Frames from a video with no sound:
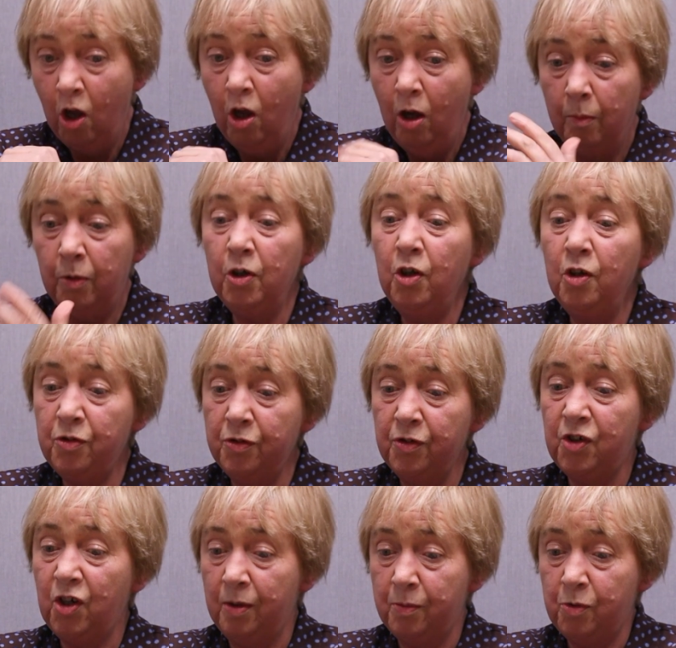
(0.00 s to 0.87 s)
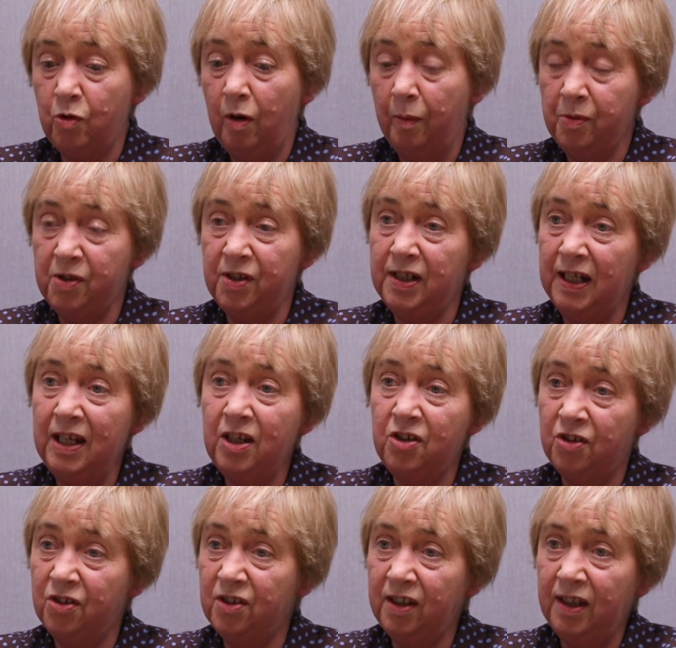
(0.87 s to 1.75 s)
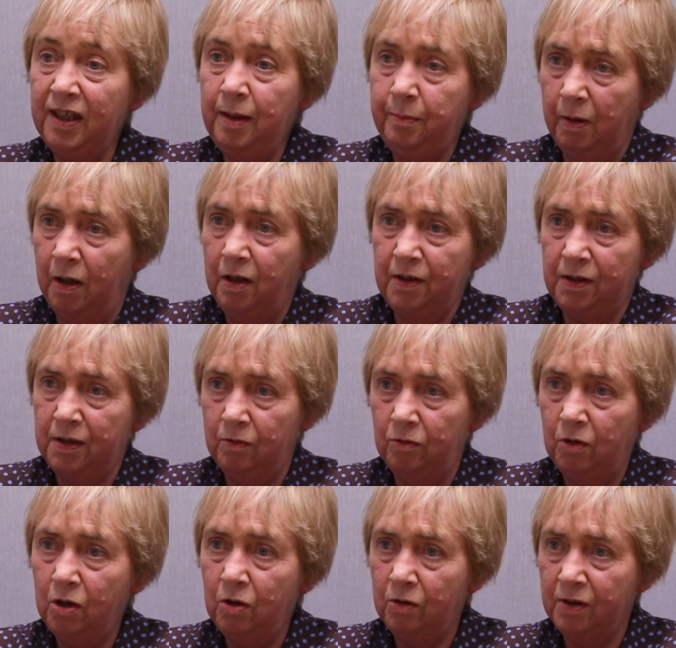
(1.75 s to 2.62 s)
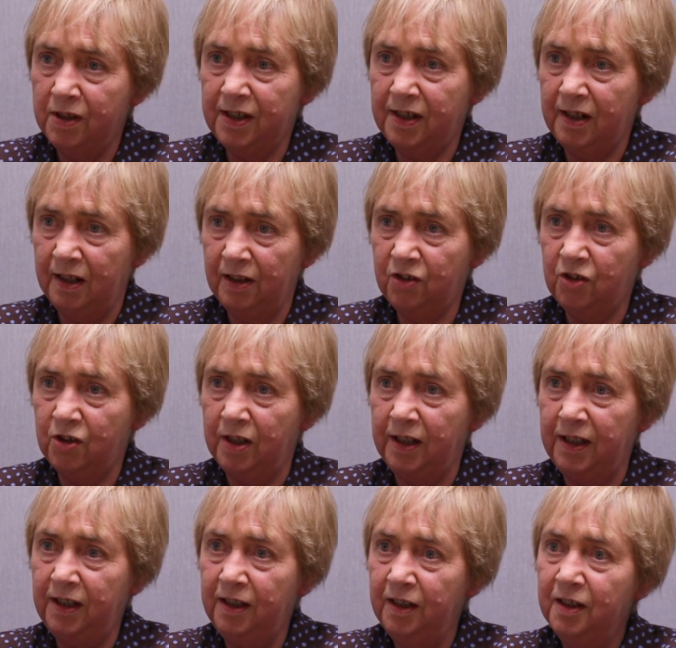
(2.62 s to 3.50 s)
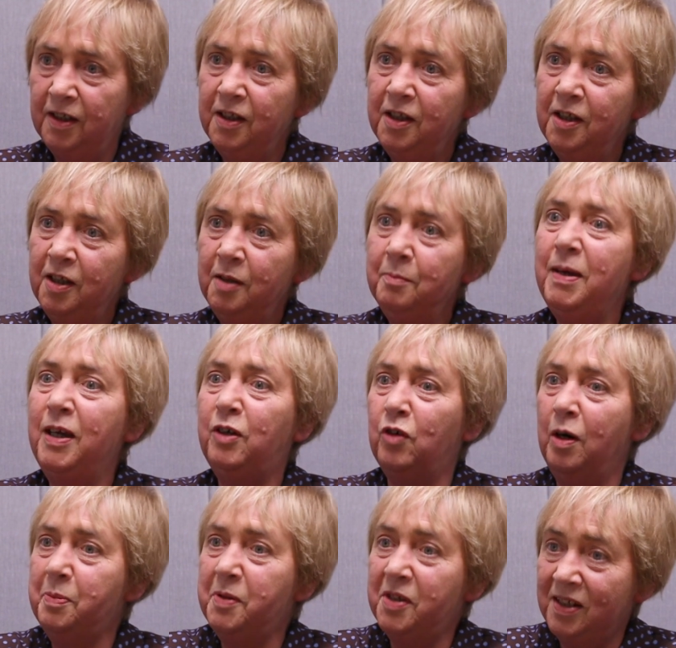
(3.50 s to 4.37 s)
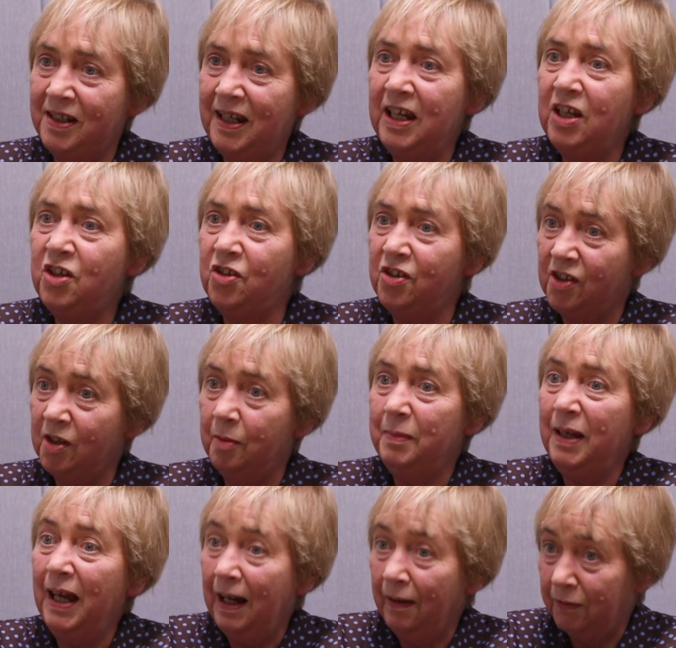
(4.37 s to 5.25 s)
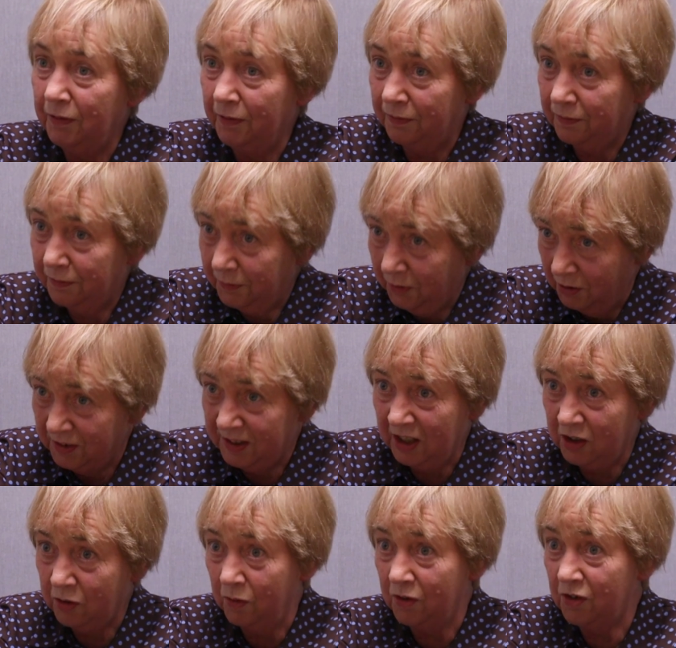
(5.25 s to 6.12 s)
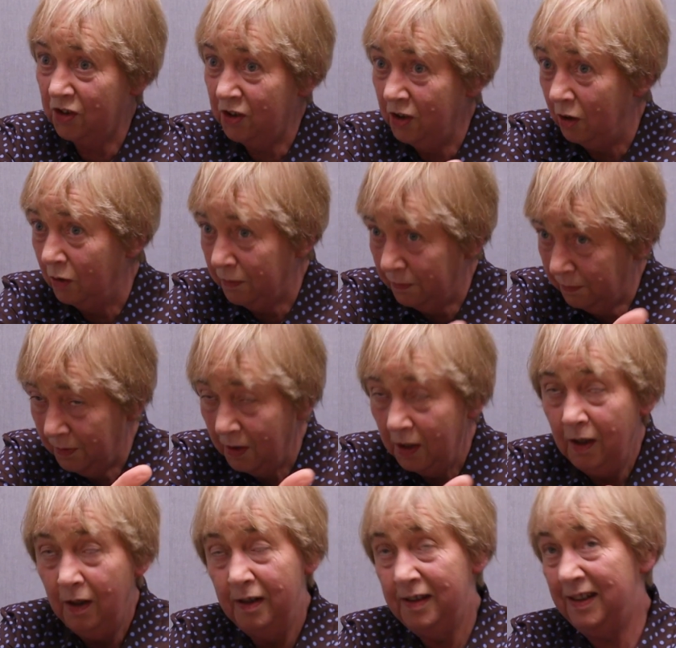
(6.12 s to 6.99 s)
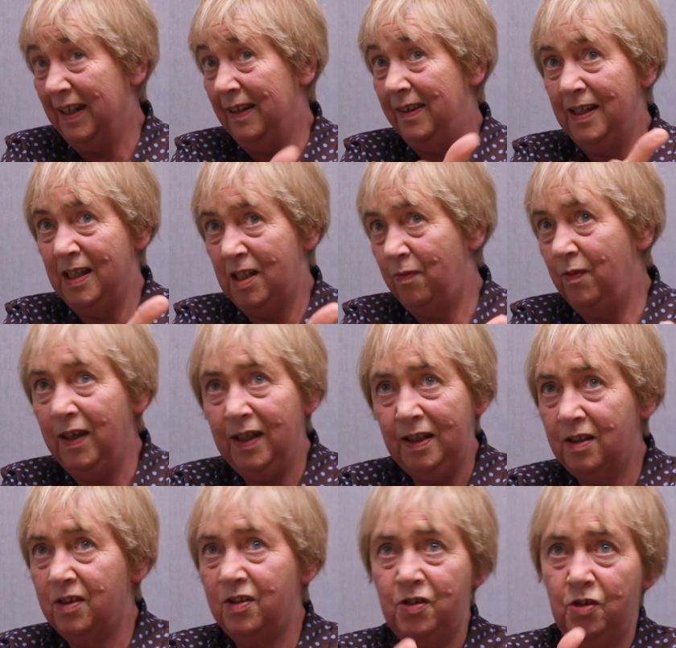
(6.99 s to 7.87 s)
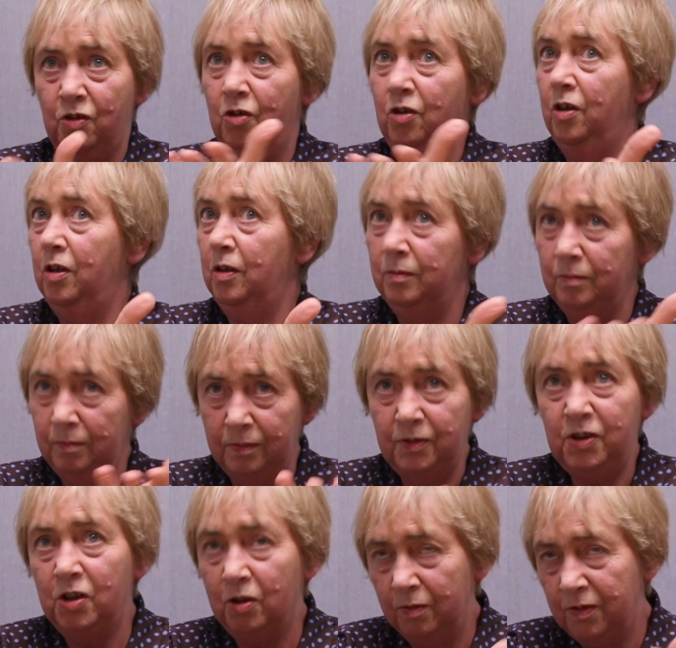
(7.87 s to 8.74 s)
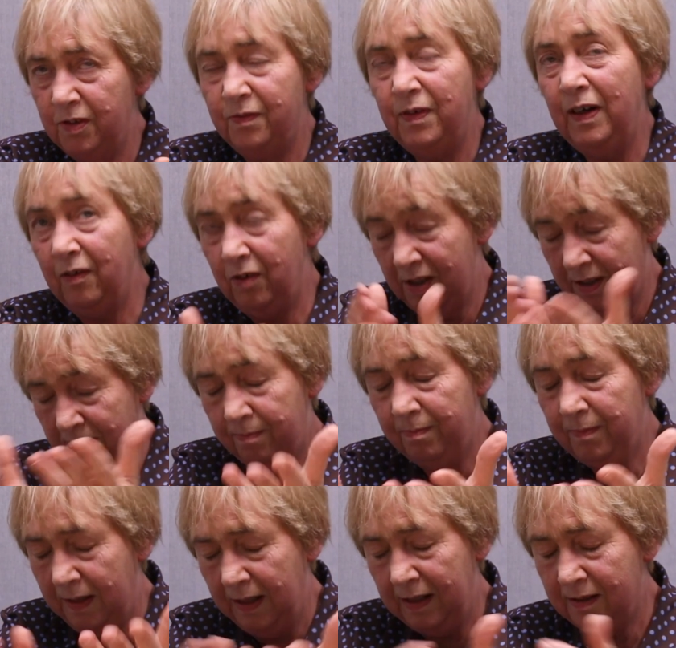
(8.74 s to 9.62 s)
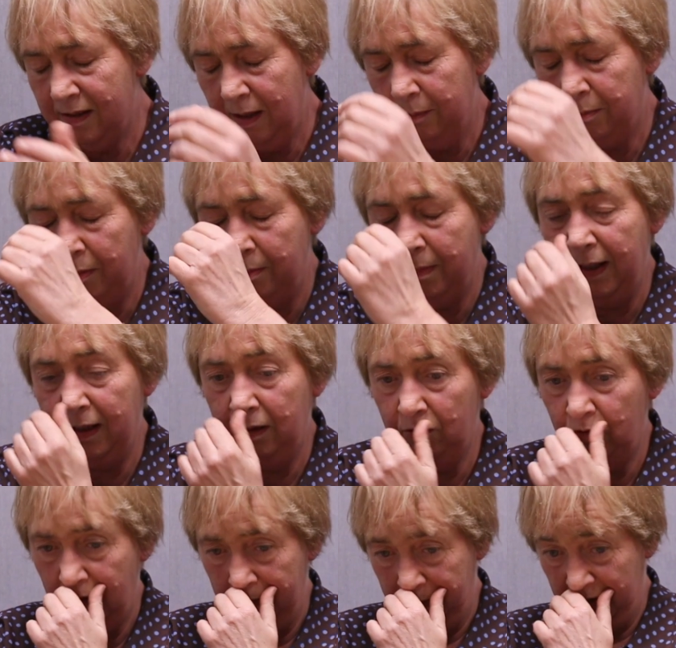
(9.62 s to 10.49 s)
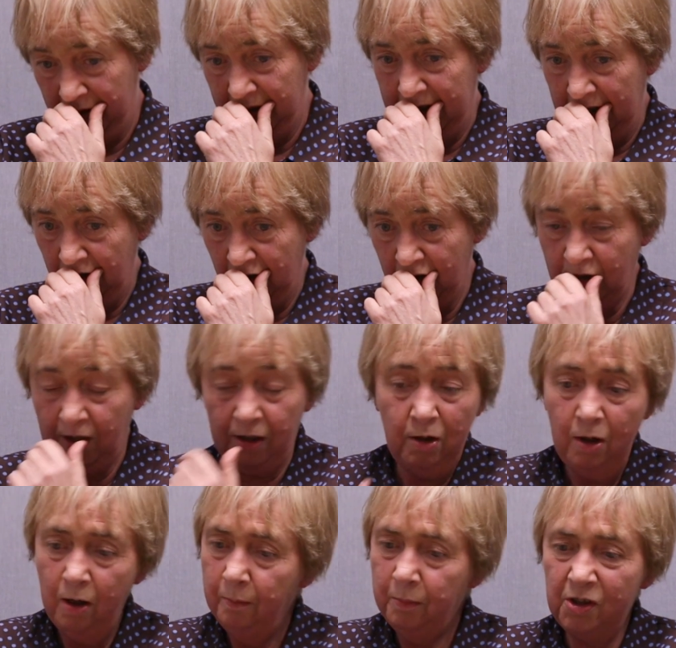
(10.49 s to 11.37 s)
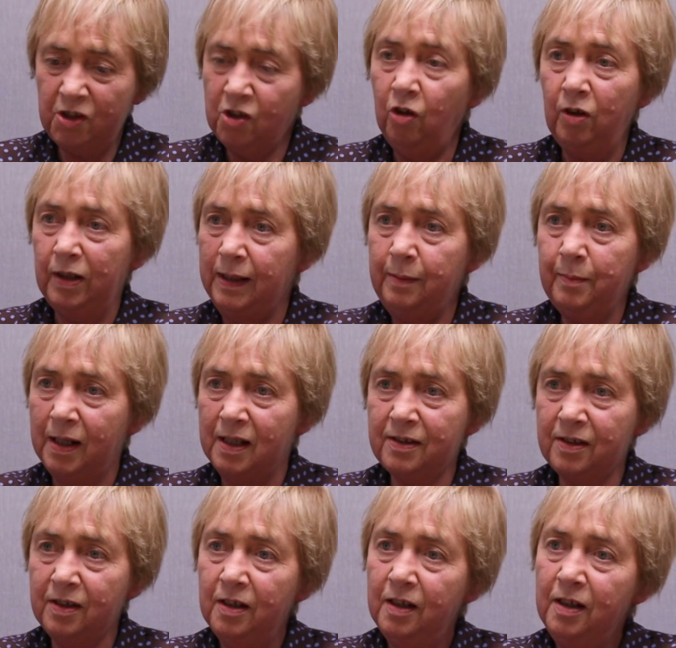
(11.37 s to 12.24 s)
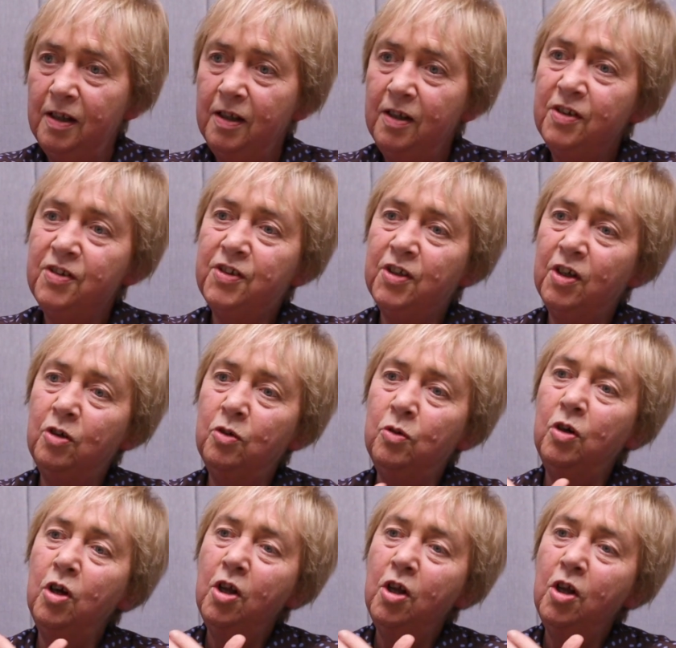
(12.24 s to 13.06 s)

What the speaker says: but also in terms of representations, a key part of their role is to actually make representations on behalf of constituents, to get things fixed, or, there's various things they'd be making representations on, but it's all emails. So